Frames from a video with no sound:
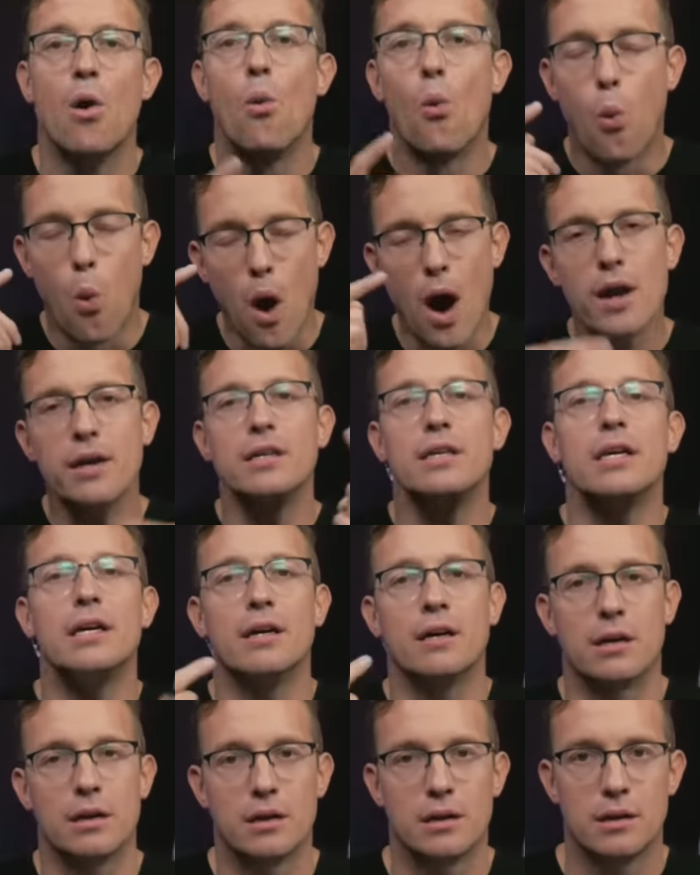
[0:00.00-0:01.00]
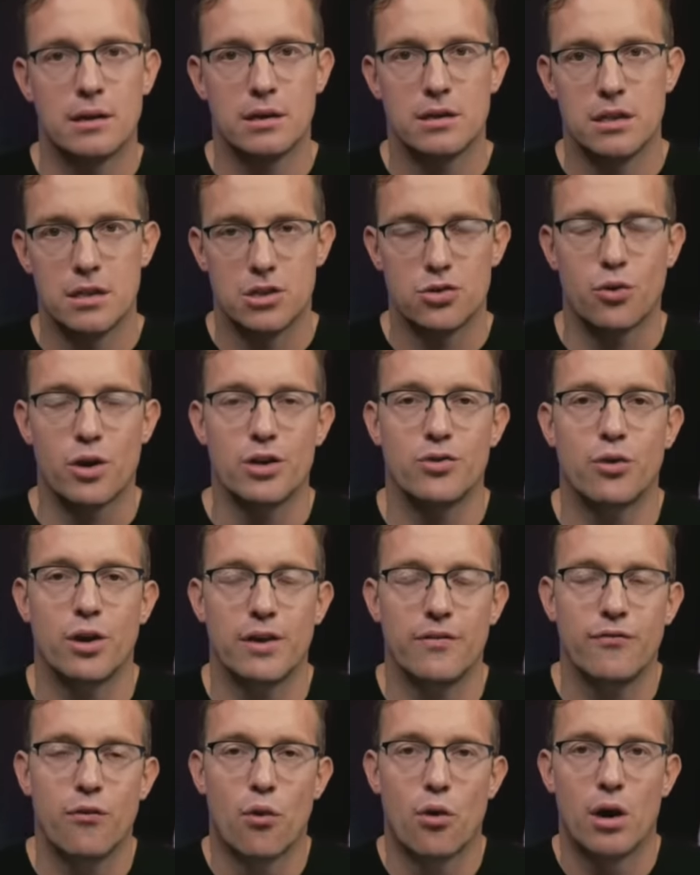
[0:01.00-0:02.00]
1 year to the
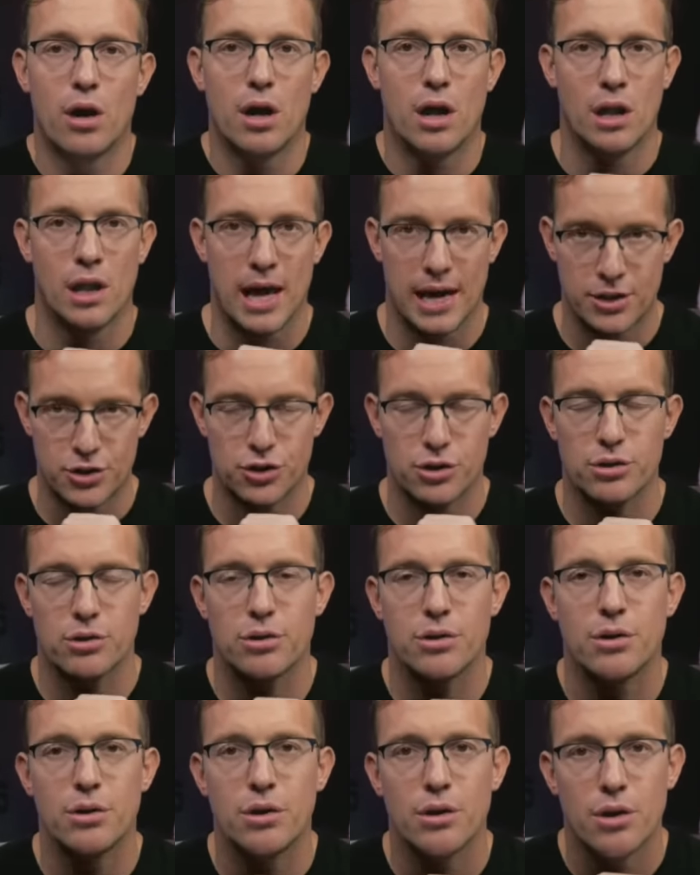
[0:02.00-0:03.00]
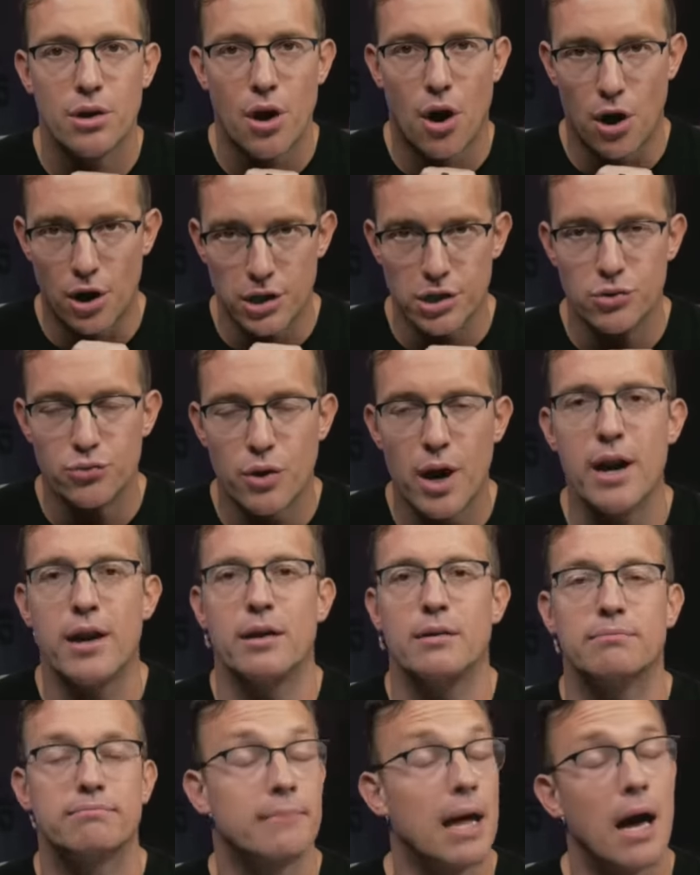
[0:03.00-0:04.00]
2024 election. Are you
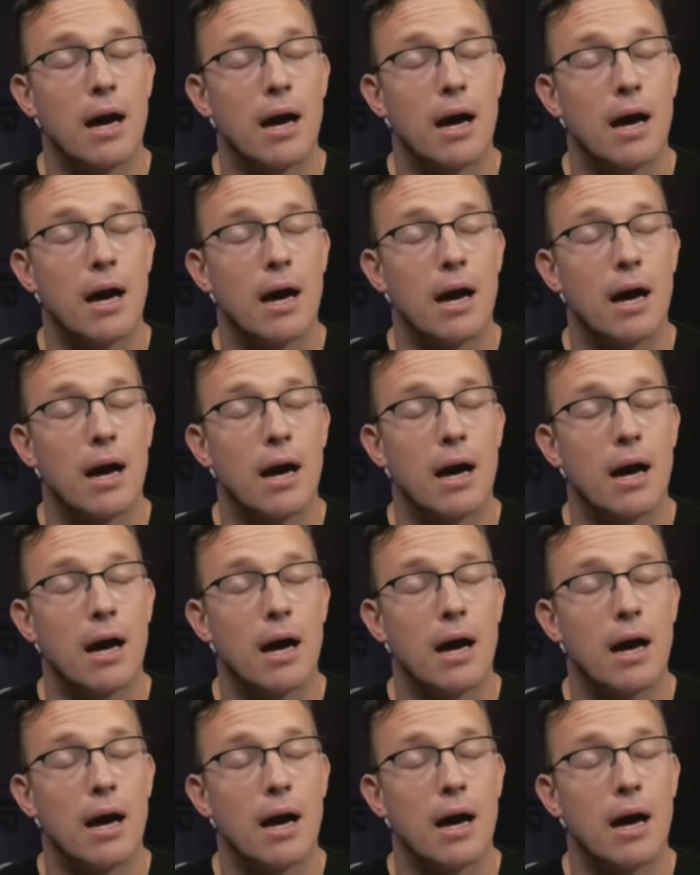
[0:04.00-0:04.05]
ready?